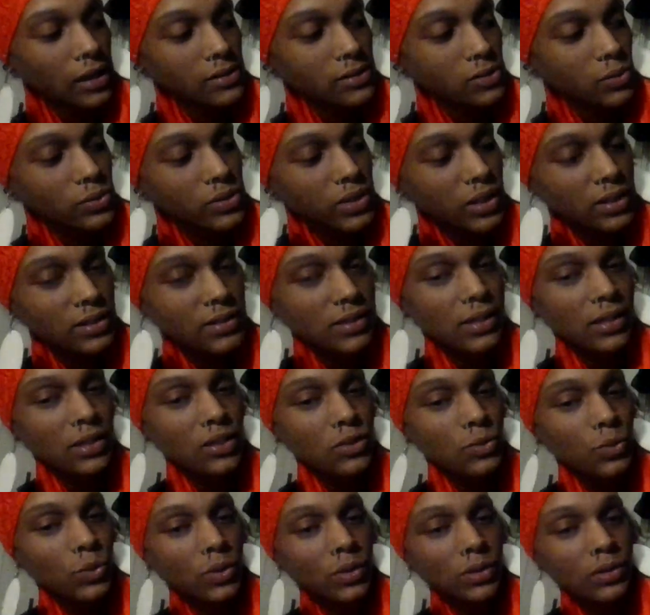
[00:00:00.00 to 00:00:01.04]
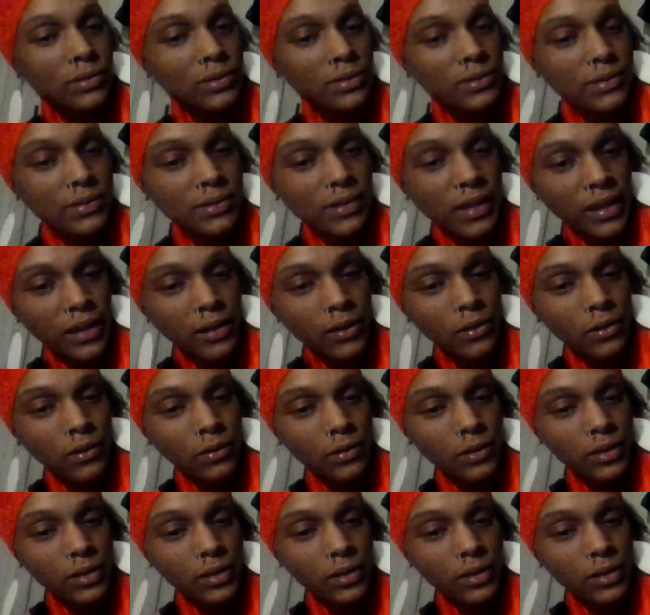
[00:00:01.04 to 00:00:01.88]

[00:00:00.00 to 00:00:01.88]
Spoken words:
So it's a continual cycle,